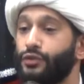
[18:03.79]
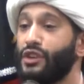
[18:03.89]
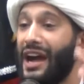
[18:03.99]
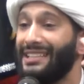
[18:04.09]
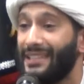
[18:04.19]

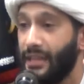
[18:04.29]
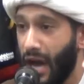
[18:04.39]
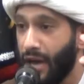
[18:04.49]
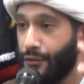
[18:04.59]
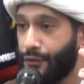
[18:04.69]
right to
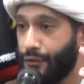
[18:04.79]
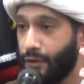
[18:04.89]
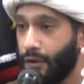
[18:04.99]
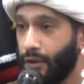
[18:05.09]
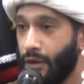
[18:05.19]
life.
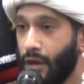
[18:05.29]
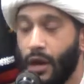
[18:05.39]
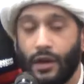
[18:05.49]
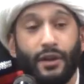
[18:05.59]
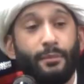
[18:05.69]

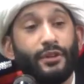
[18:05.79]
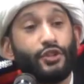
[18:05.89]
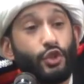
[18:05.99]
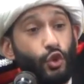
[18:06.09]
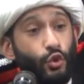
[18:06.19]
Number
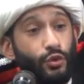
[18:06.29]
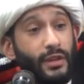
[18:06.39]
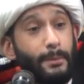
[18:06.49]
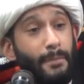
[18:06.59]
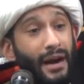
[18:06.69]
two,
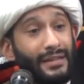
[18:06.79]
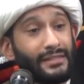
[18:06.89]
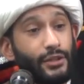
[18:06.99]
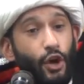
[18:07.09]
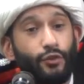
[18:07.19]
the
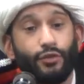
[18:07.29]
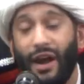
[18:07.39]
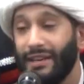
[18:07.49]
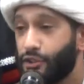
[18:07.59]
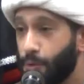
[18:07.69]
maqsad of
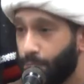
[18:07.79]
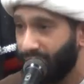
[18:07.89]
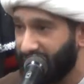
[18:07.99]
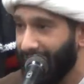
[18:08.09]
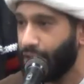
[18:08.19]
right to
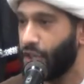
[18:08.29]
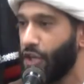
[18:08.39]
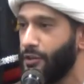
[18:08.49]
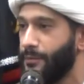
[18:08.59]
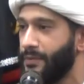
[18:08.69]

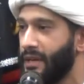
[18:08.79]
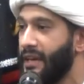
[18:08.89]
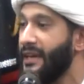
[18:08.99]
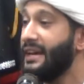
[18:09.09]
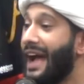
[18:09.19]
protection.
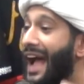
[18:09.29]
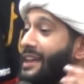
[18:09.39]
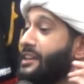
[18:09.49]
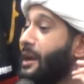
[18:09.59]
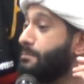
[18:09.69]

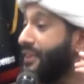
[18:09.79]
And number